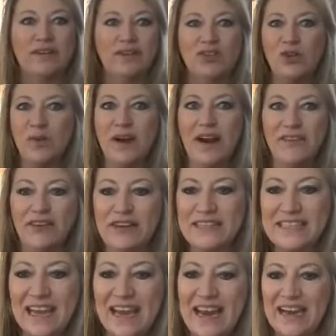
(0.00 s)
Do whatever
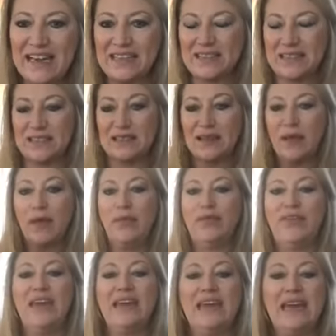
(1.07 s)
it takes.
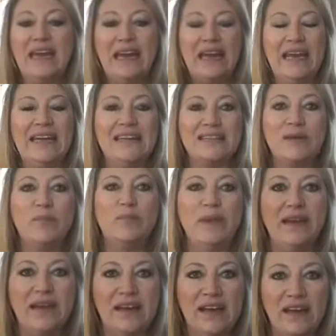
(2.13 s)
Think it into
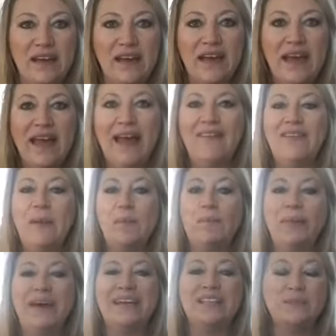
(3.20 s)
being. And the
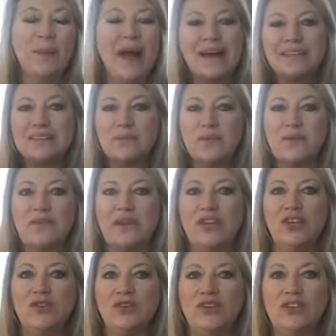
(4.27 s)
best possible thing
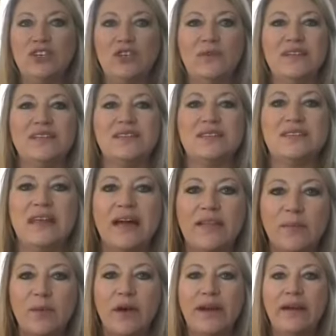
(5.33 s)
you can do is
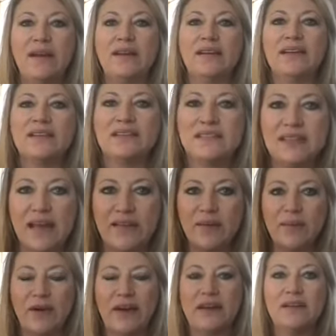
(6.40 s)
celebrate,
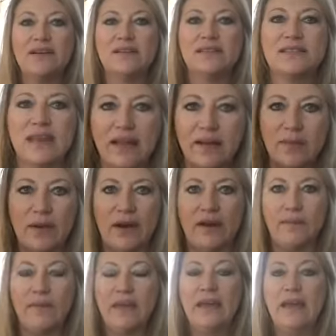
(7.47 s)
celebrate, celebrate.
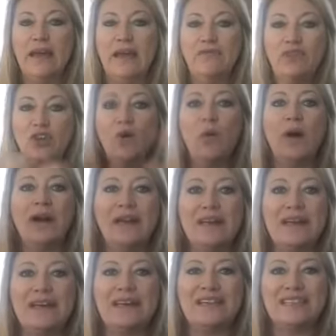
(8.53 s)
If you wanted
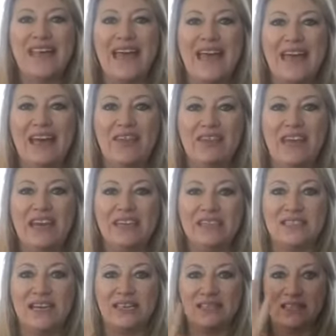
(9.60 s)
to get 10
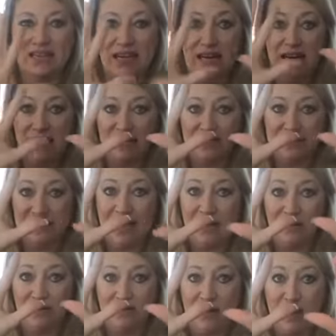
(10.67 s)
things done today,
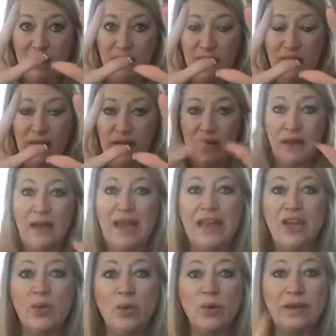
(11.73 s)
10 of them,
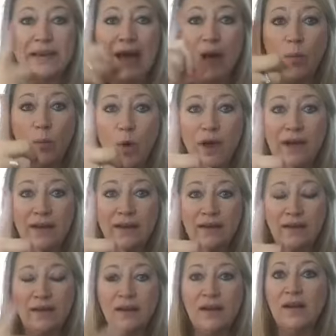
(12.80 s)
and you only got
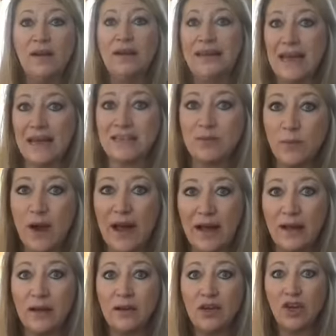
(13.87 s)
one, guess
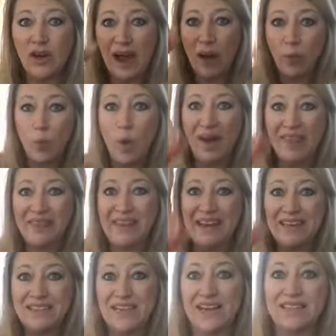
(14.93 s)
what? You got one
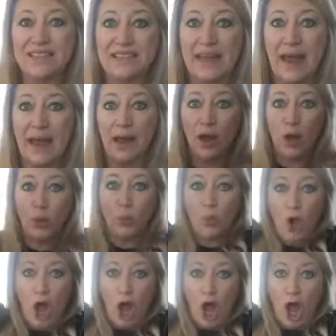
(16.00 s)
thing done today.
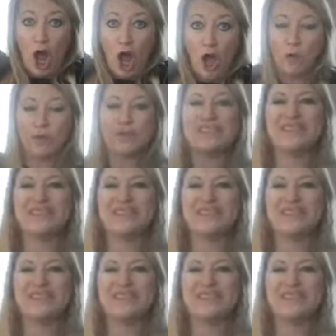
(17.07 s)
Woo!